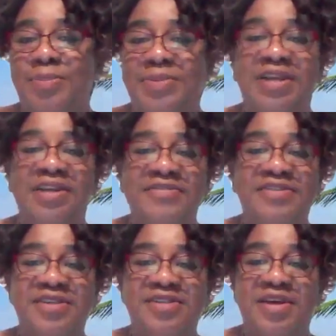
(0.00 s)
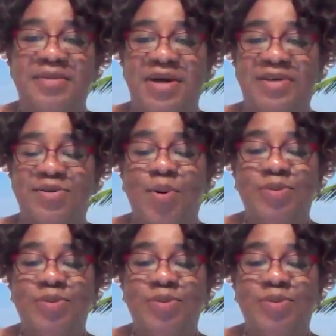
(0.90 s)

belief system and